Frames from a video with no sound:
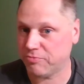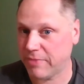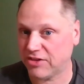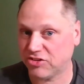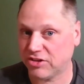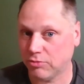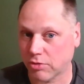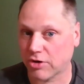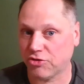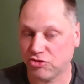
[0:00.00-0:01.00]
Mexican
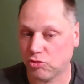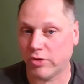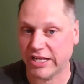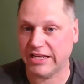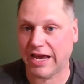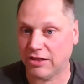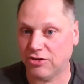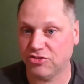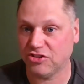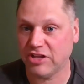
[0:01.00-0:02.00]
workers
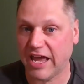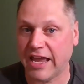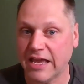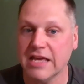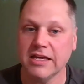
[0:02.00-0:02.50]
$20 a day.